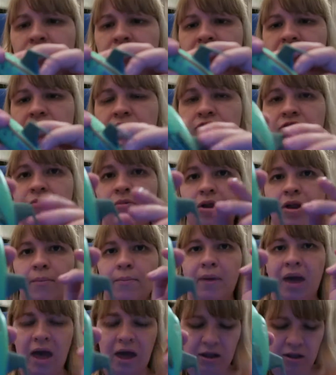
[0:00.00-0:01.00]
It looks like there's some kind
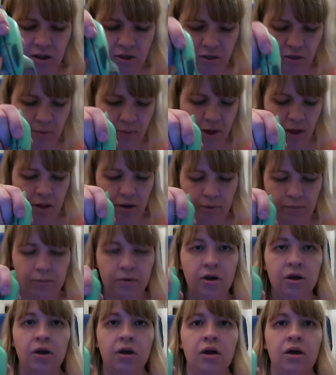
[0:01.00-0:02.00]
of magnet at the
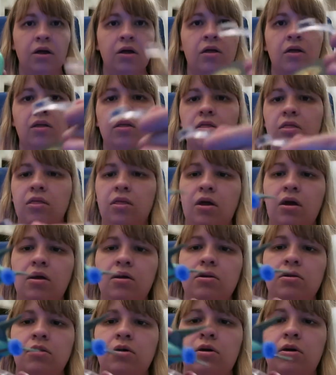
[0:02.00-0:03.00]
bottom. And
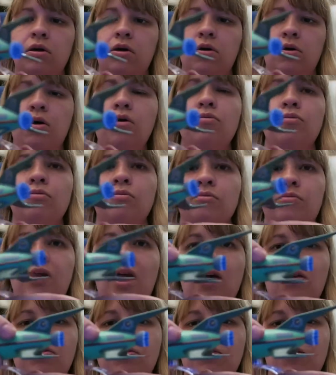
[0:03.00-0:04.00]
that, oh,
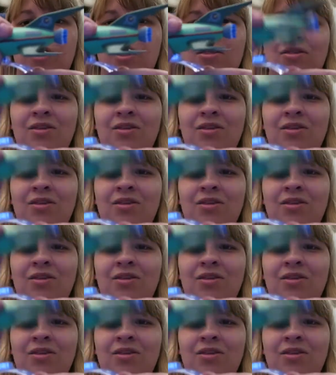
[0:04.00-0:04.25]
yes,